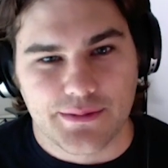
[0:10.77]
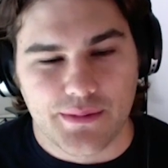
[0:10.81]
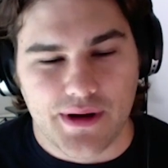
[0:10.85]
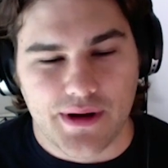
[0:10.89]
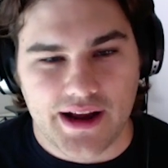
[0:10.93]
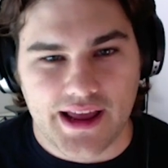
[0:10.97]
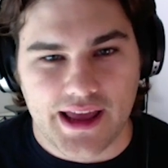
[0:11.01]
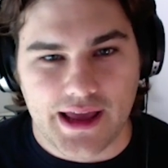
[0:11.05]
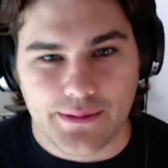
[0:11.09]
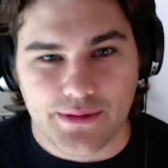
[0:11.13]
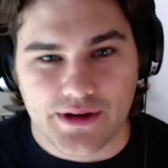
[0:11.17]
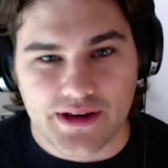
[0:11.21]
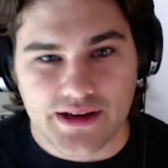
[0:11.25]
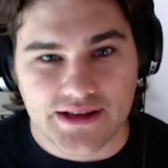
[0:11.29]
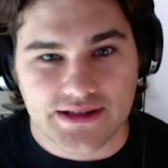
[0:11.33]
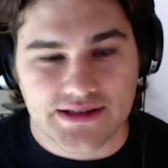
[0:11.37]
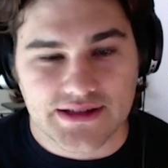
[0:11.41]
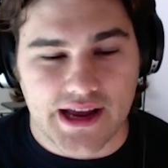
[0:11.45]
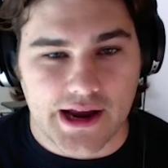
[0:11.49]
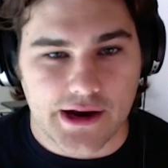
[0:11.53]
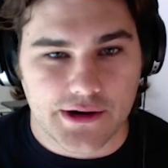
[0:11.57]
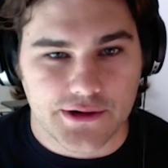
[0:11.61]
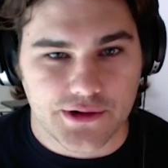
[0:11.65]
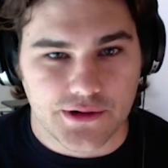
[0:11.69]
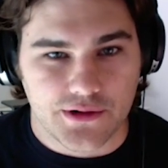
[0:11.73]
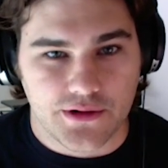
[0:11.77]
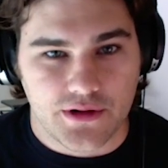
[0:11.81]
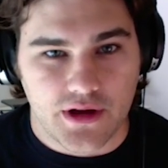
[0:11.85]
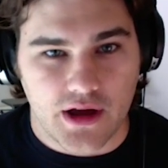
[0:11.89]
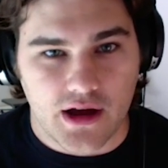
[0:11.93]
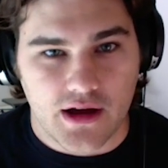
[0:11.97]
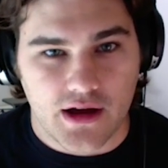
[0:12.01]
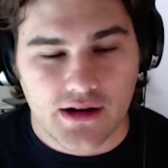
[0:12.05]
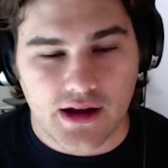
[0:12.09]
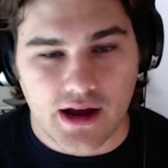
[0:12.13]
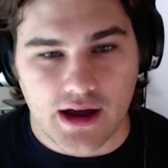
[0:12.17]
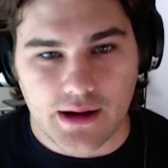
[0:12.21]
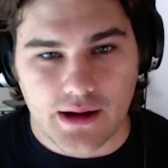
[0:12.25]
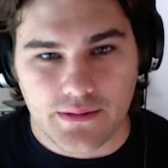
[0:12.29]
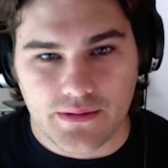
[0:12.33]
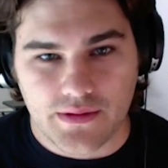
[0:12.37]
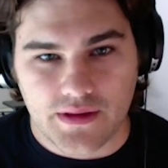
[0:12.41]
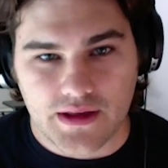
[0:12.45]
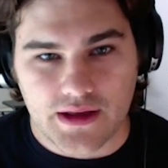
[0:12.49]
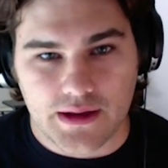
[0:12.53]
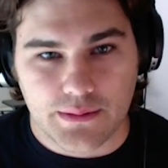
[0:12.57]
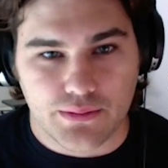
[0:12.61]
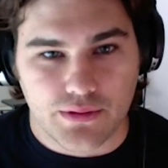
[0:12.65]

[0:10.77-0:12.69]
My name is Andrew Young. I'm the